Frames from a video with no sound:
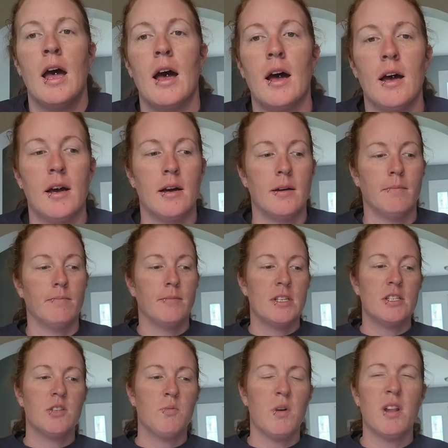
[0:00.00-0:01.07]
Um, this
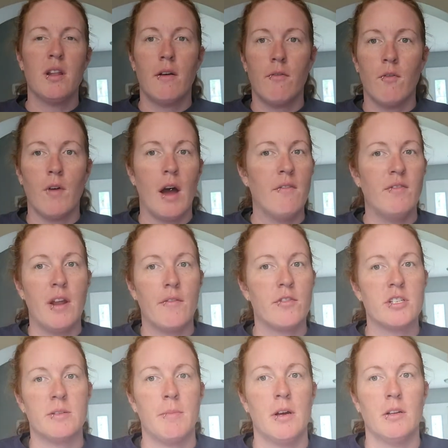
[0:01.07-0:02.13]
is one I've, I've never
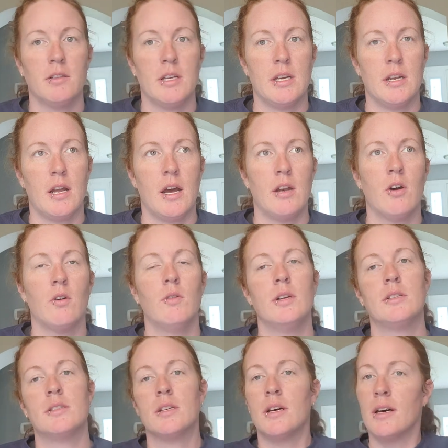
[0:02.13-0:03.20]
smelled it. I know
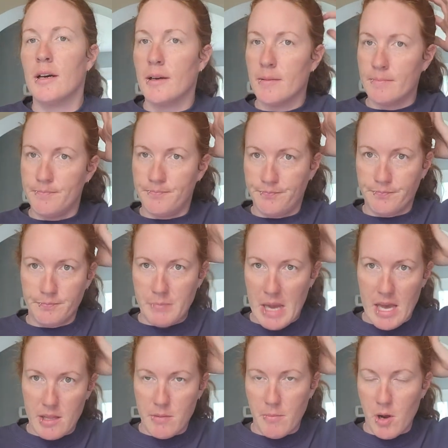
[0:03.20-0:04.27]
it's a
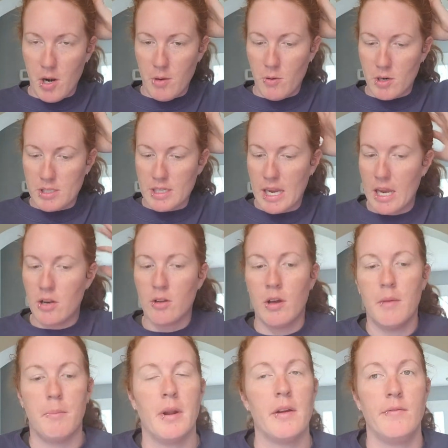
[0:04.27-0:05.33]
Bath and Body Works candle,
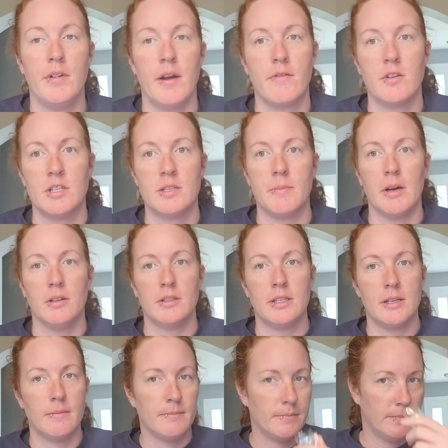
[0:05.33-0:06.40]
but I've never smelled
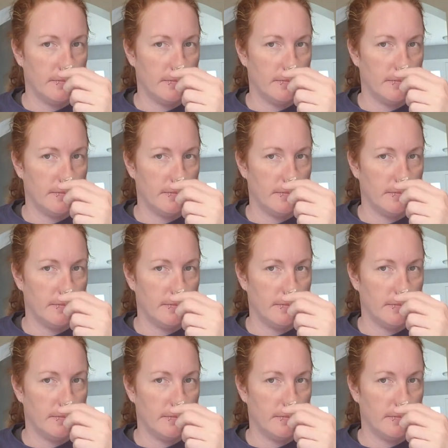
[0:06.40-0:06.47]
it.